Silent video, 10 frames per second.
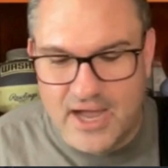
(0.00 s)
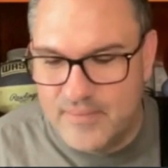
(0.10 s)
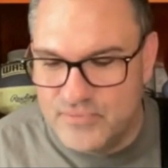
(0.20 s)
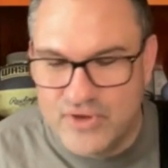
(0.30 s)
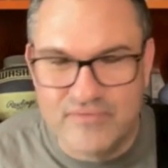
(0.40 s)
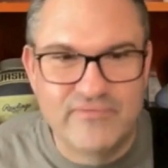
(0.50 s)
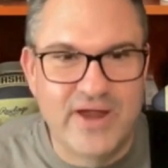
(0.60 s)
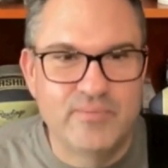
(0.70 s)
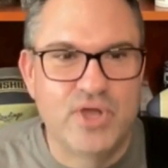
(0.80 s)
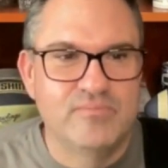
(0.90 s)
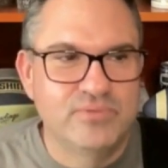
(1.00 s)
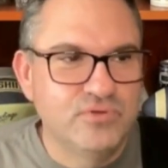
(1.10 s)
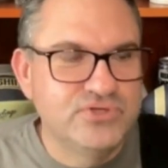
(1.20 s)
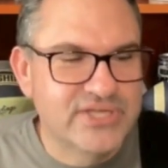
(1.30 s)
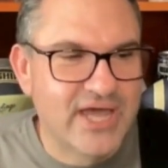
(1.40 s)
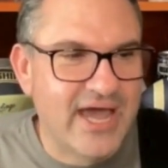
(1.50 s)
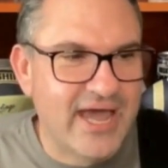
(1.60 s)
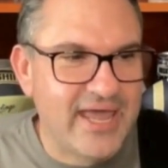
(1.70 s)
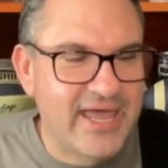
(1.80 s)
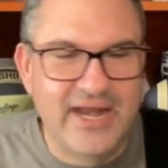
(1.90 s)
You can find me on Blue
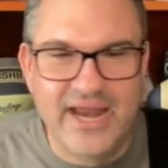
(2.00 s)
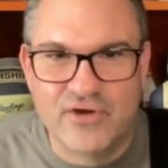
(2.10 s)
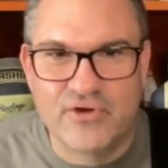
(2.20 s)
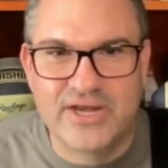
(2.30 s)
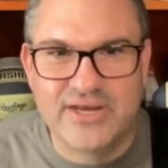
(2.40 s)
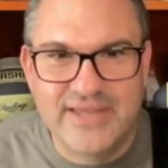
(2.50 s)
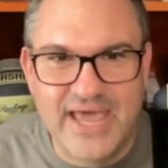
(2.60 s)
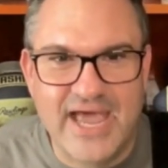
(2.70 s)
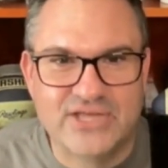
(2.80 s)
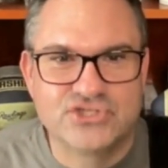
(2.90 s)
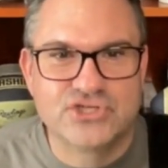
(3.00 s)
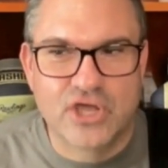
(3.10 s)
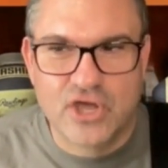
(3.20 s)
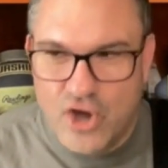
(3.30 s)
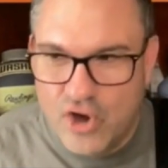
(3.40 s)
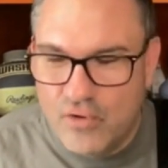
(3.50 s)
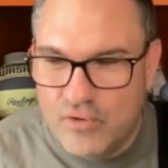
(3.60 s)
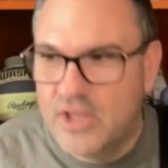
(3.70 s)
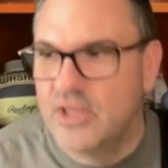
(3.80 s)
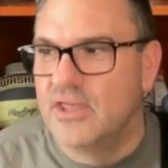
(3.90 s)
Sky at Aaron-Coe.
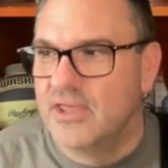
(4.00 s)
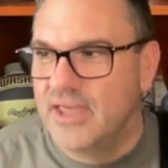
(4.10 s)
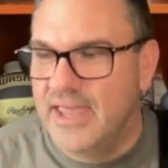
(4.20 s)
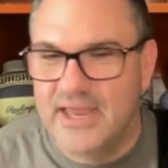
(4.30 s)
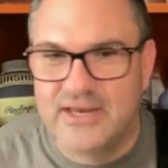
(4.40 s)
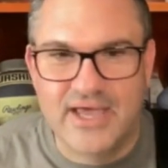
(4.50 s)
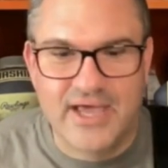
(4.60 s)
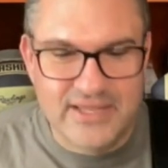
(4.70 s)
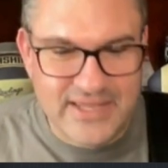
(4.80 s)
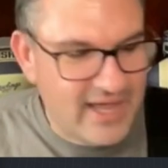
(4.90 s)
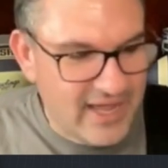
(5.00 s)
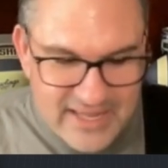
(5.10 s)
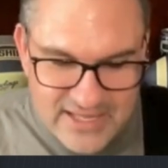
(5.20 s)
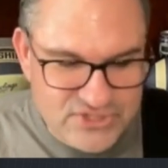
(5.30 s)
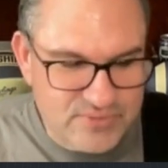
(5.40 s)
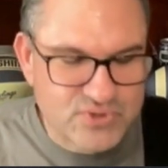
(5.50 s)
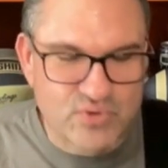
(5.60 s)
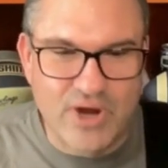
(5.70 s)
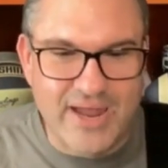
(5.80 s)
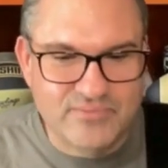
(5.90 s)
And again,
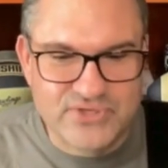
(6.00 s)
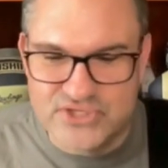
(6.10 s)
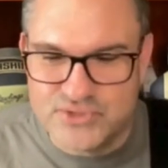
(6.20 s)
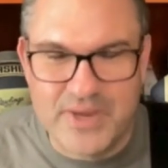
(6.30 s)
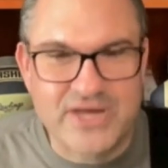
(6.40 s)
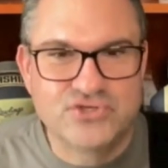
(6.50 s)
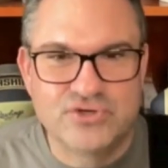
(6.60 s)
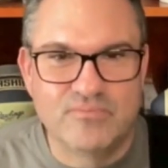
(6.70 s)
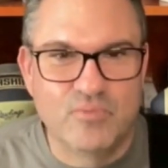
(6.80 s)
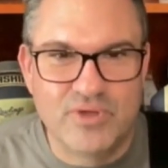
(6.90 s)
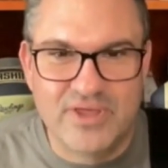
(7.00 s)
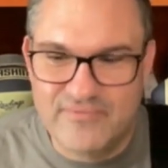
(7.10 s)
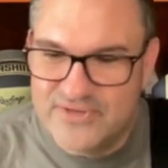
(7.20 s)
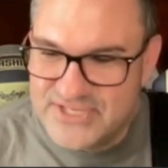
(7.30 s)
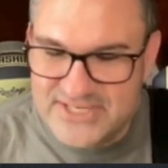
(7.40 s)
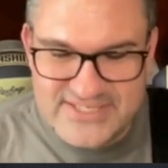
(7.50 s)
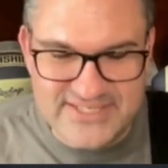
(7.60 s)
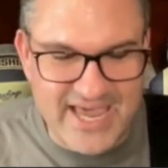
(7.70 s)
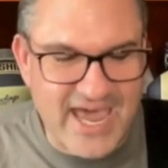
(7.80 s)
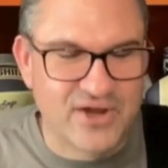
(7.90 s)
subscribe to the Spectrum. If it's in
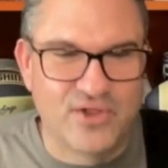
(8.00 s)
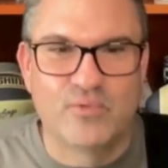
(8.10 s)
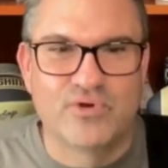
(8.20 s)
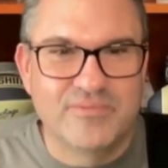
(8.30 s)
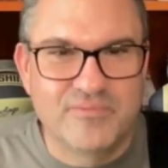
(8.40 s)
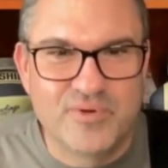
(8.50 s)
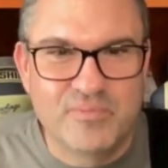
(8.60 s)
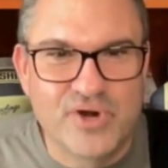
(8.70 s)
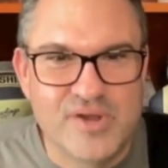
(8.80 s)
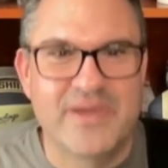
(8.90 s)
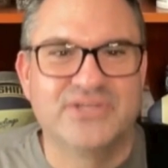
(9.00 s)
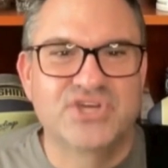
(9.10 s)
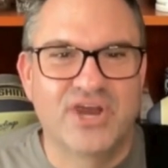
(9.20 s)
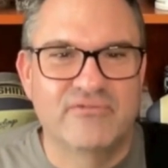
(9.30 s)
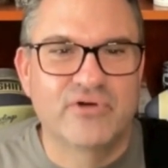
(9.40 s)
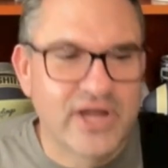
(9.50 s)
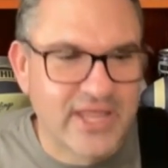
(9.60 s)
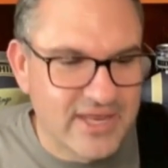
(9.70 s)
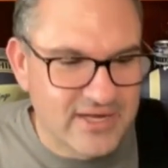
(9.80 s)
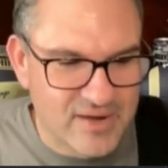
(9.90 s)
Seattle, we're pretty much covering
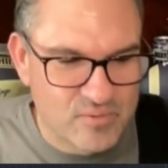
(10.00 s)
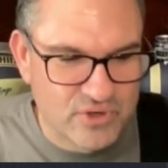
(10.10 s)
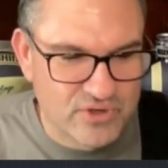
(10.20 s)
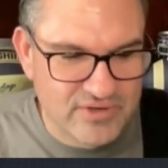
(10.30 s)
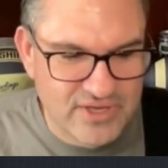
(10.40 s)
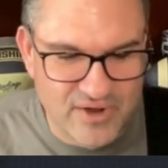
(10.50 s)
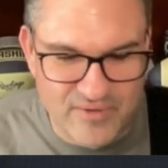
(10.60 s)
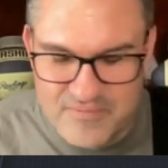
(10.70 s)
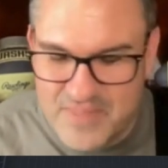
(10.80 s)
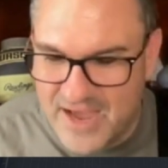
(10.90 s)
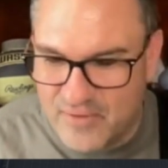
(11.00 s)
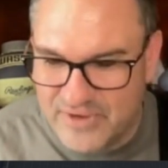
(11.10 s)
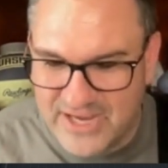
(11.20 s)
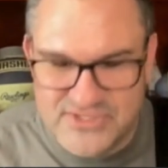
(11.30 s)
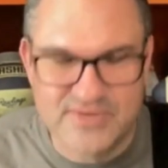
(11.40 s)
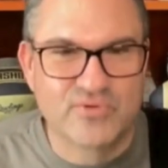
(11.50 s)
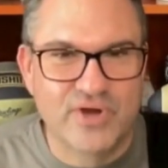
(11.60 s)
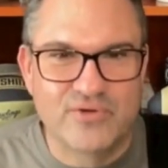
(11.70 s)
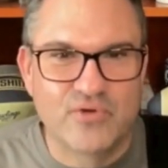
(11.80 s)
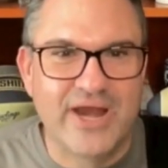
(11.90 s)
it, and we got some
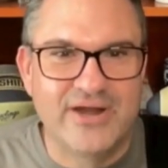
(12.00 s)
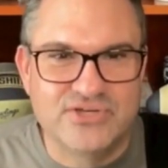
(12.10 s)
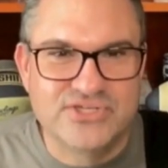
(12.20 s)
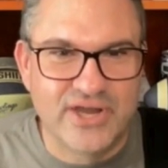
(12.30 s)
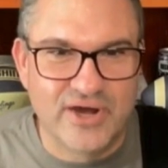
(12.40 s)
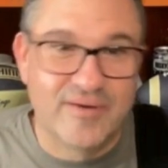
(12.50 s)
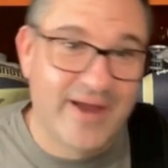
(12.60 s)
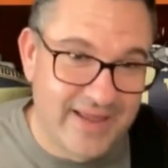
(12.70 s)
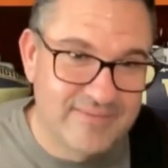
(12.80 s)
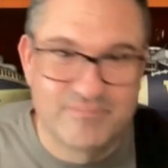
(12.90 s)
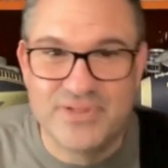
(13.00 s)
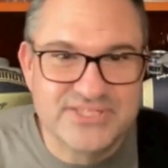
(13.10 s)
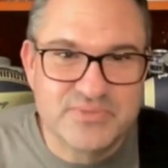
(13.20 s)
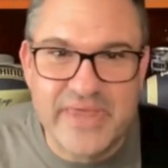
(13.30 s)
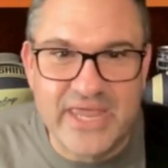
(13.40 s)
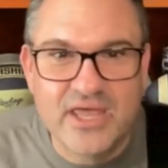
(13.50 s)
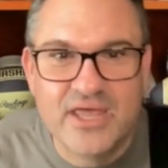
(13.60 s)
great writers there, plus me,